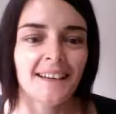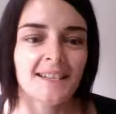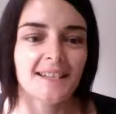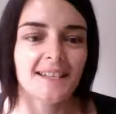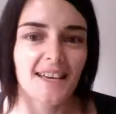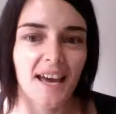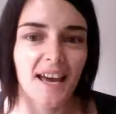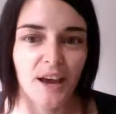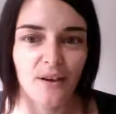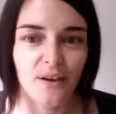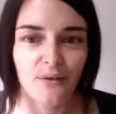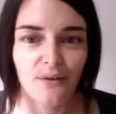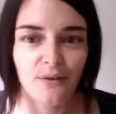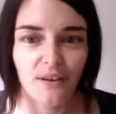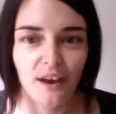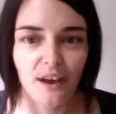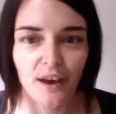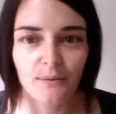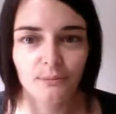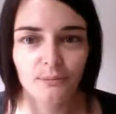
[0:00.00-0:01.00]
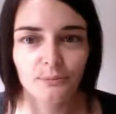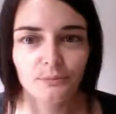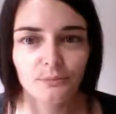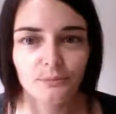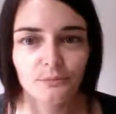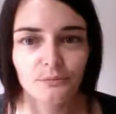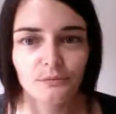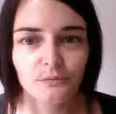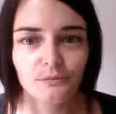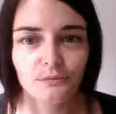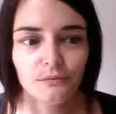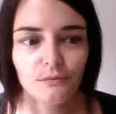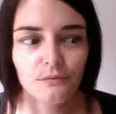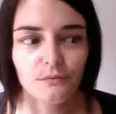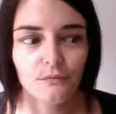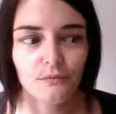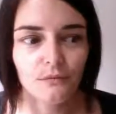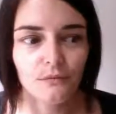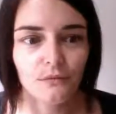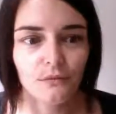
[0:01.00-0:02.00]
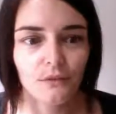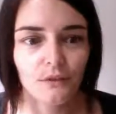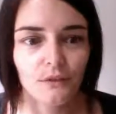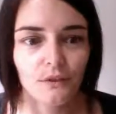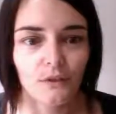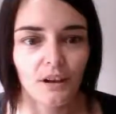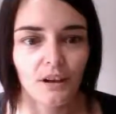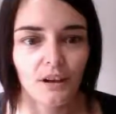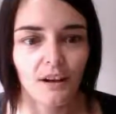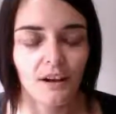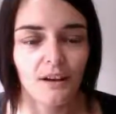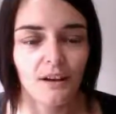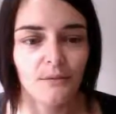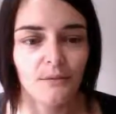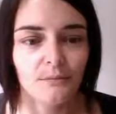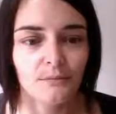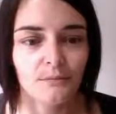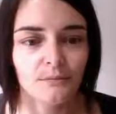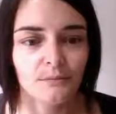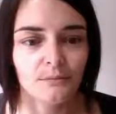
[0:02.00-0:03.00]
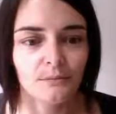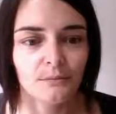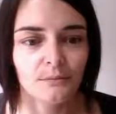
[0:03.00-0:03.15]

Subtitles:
to have that, to